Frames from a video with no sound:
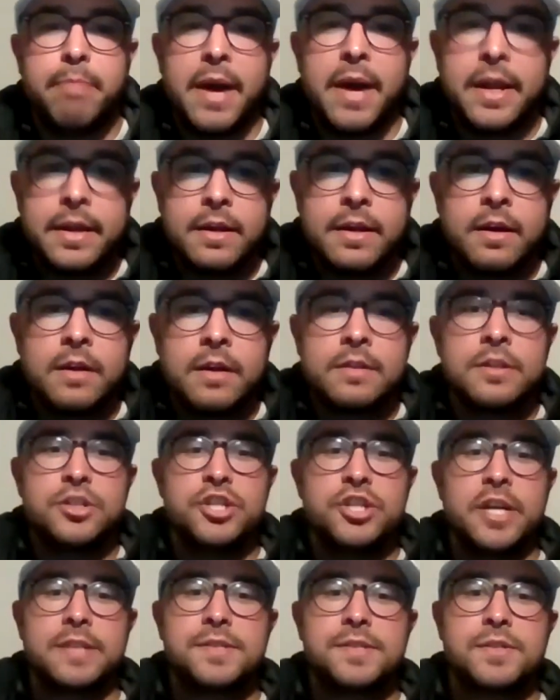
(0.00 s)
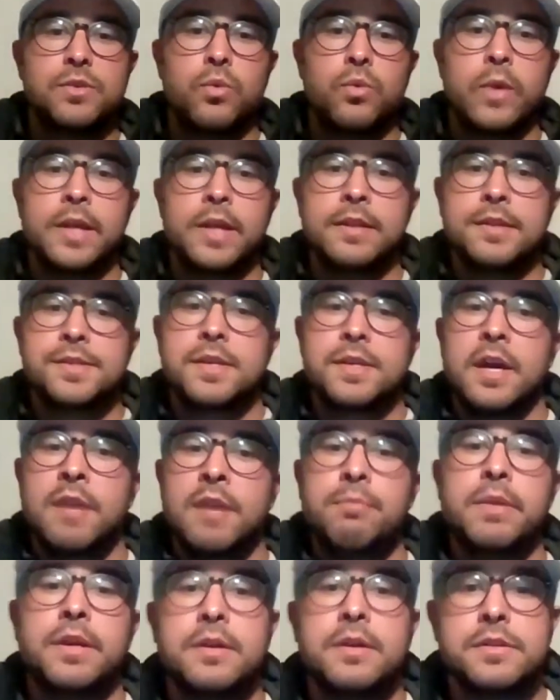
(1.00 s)
betting on the Jets to win this
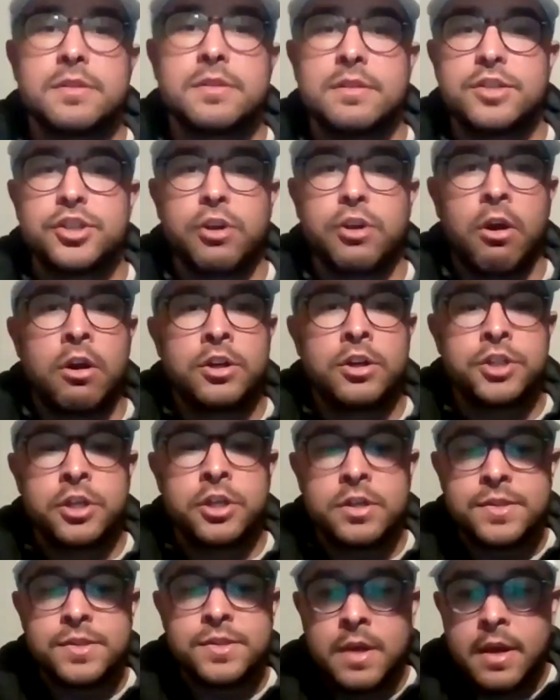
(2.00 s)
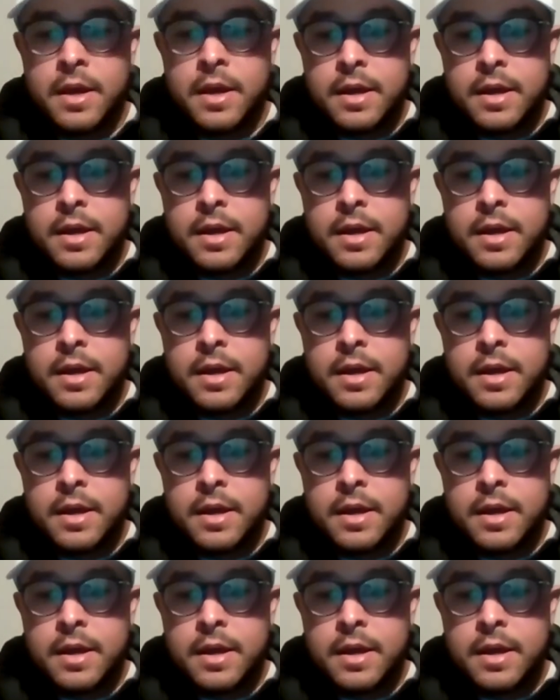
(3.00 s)
game because the Chargers